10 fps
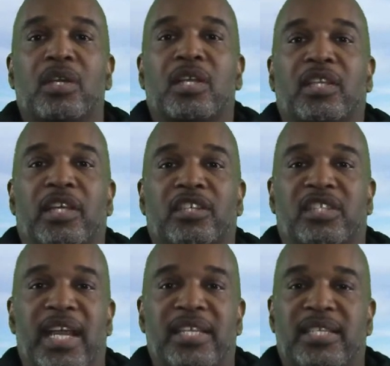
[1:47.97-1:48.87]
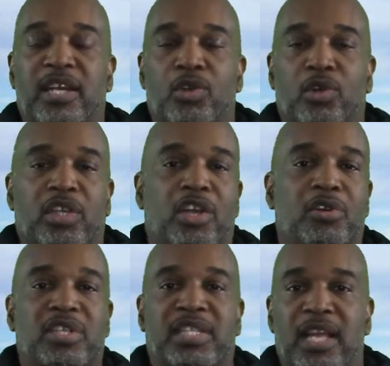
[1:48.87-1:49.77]
There are states like North
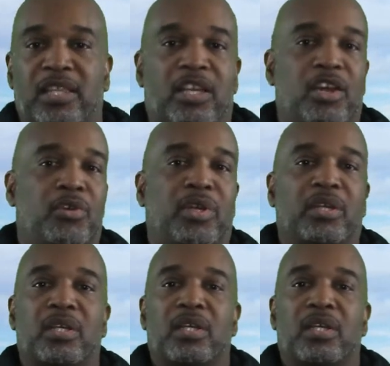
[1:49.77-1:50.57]
Dakota, South Dakota,